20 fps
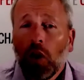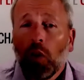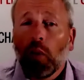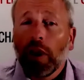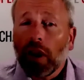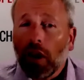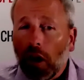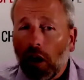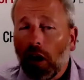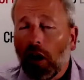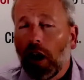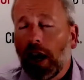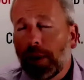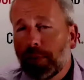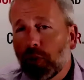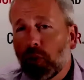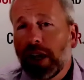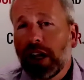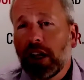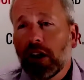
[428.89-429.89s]
We all
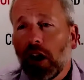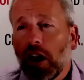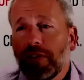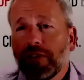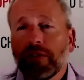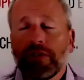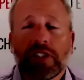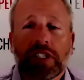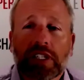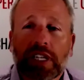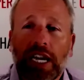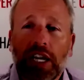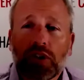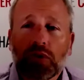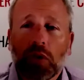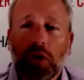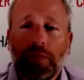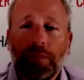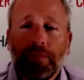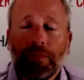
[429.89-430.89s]
operate off of a
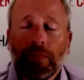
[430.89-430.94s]
schedule.